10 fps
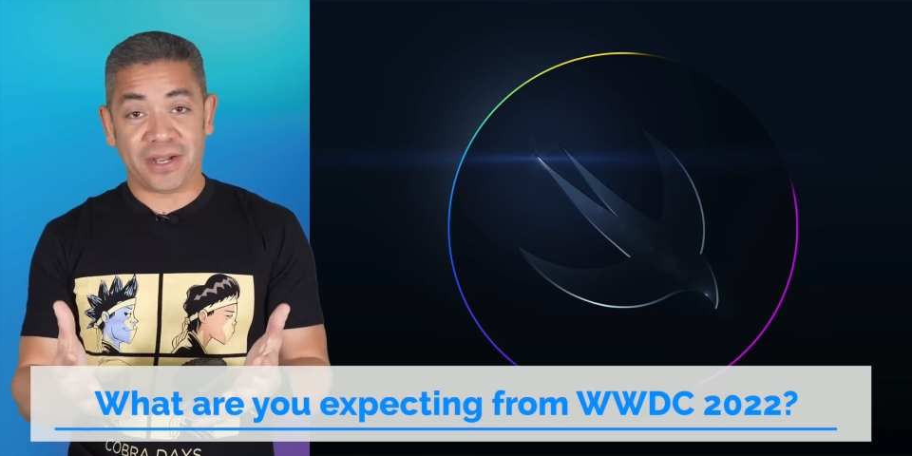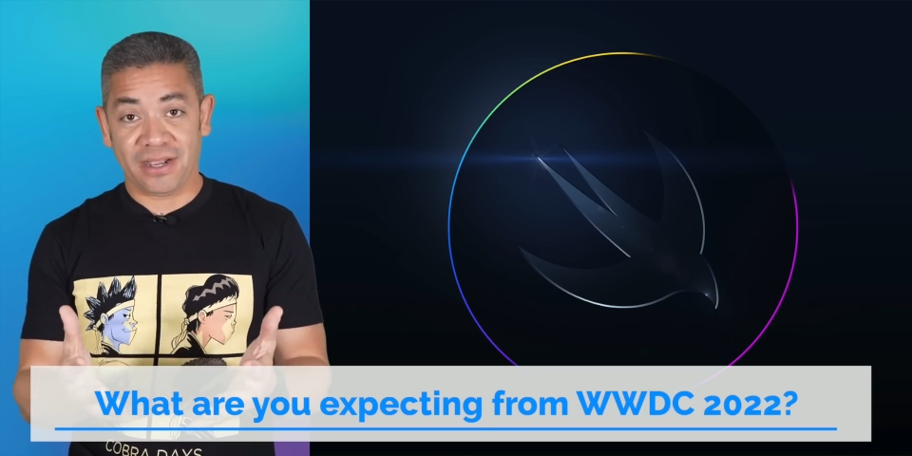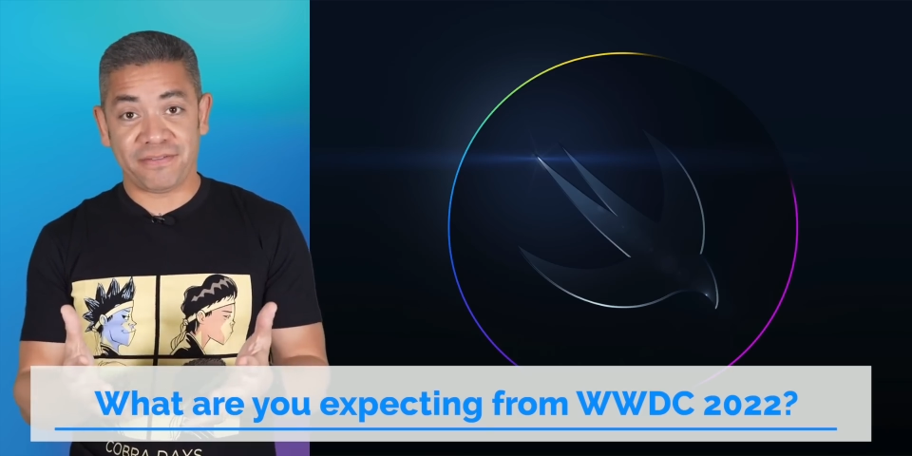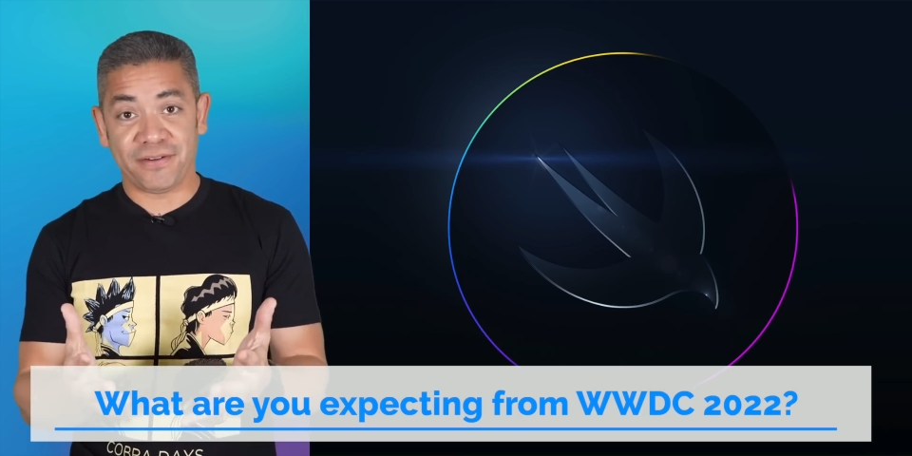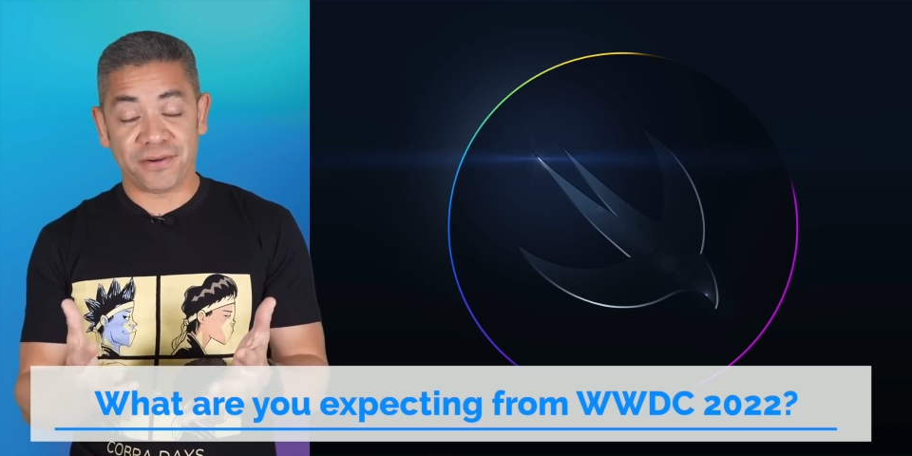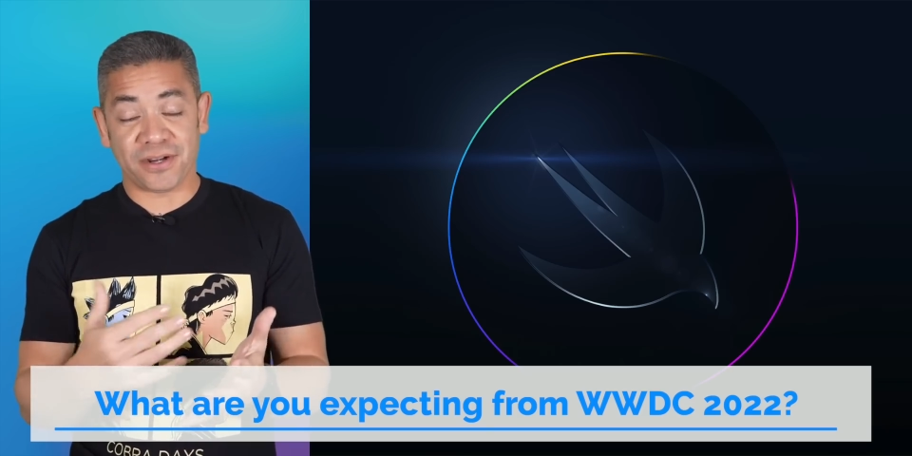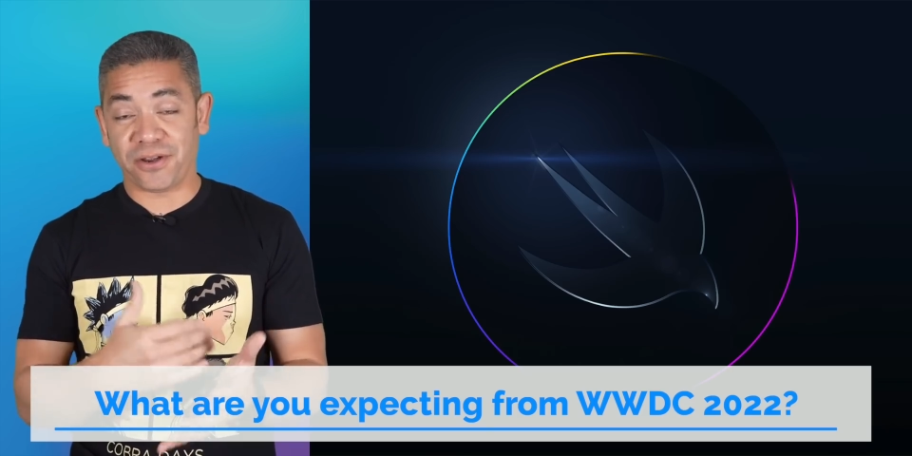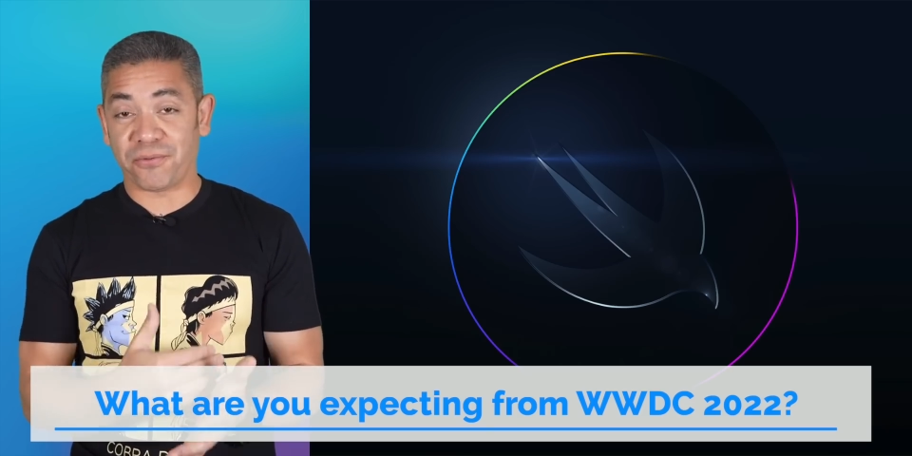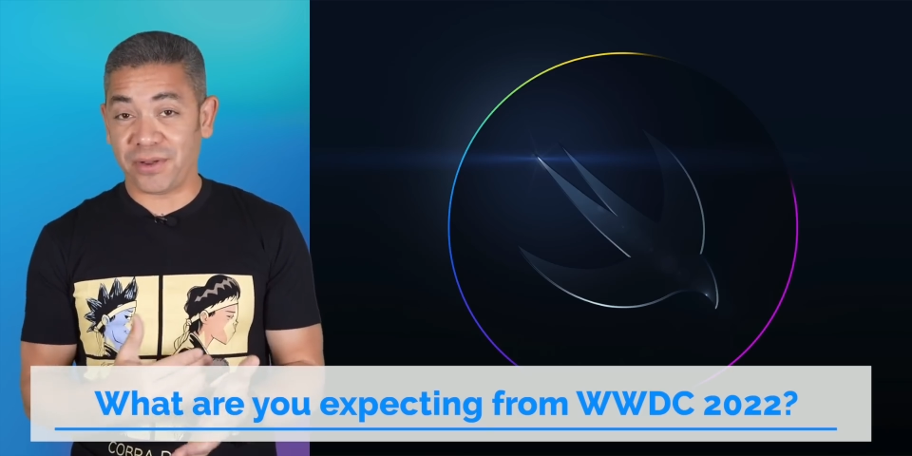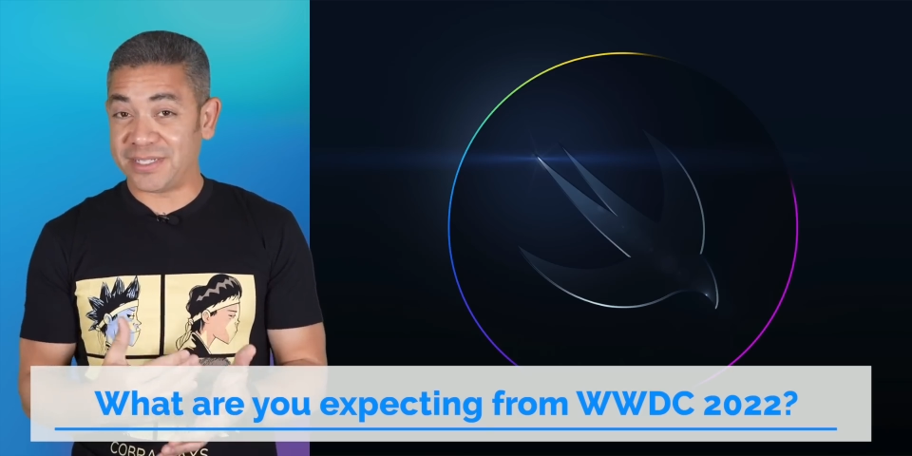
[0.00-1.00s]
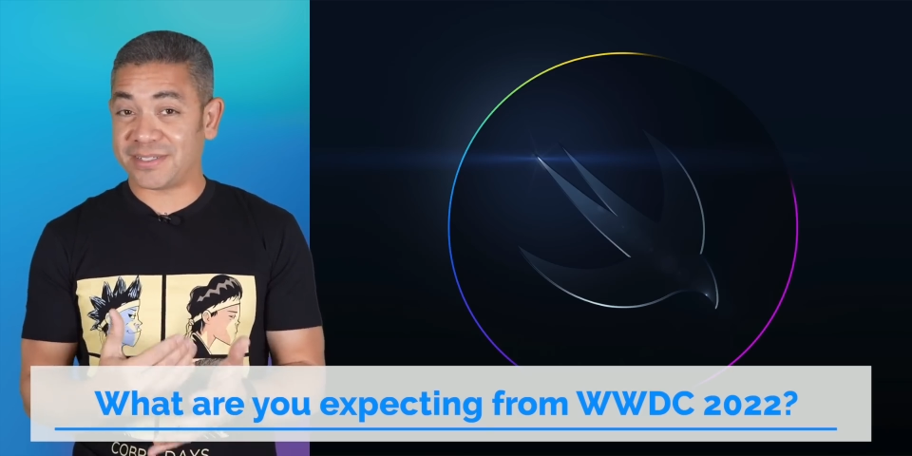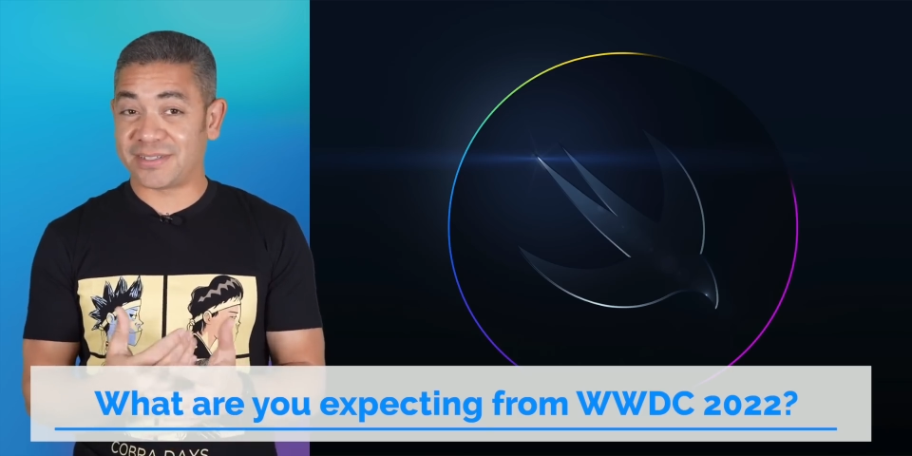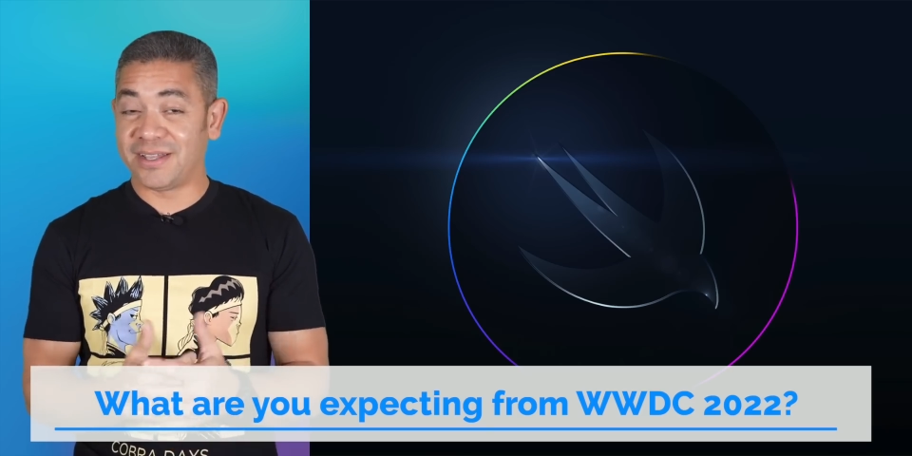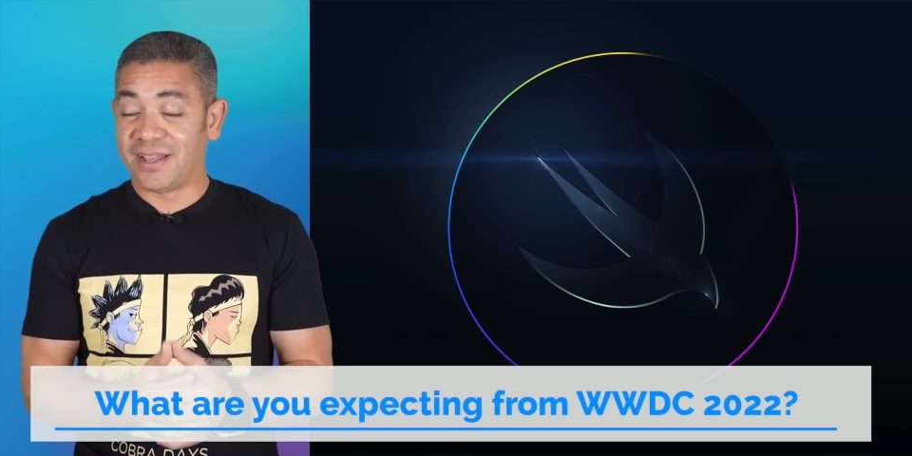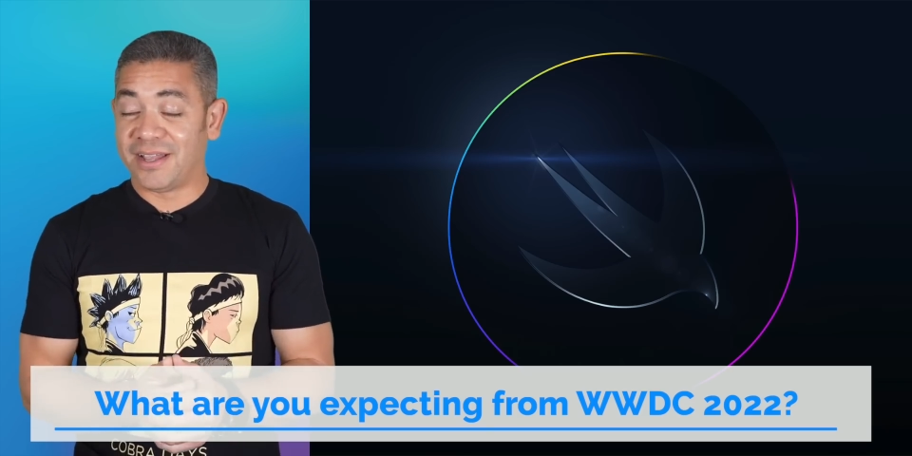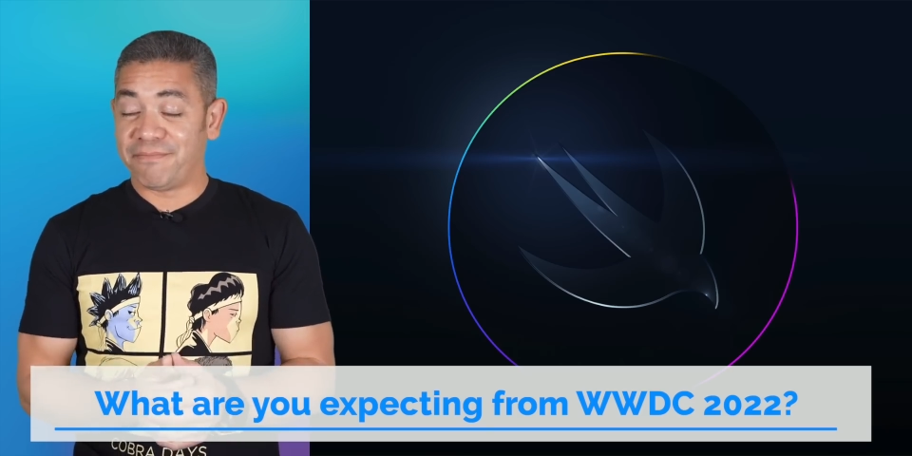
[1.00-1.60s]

iPhone on your wrist.